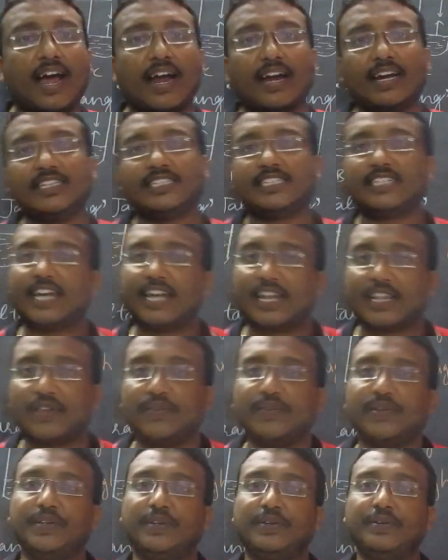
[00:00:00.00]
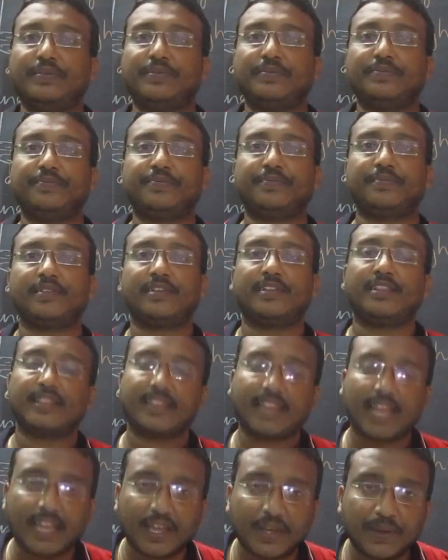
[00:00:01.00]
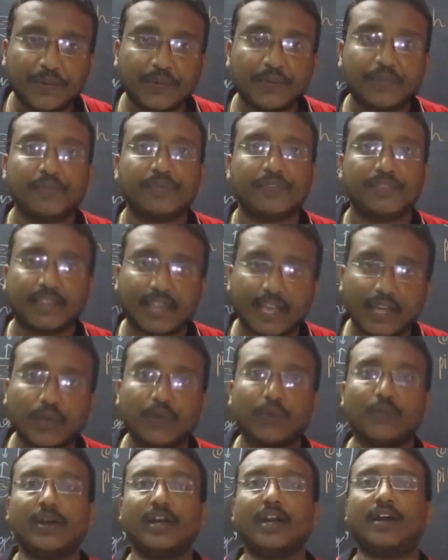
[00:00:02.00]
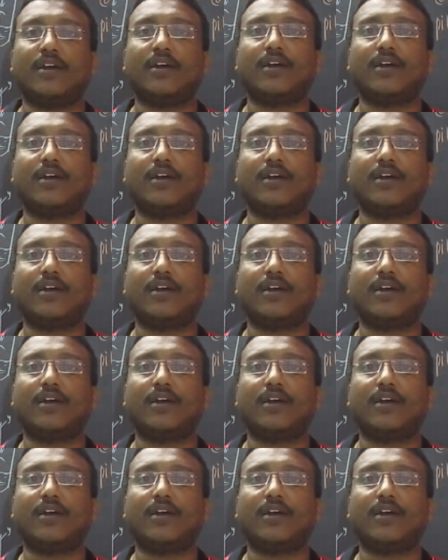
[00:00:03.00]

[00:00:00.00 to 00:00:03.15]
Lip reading: and share the video. Thank you one and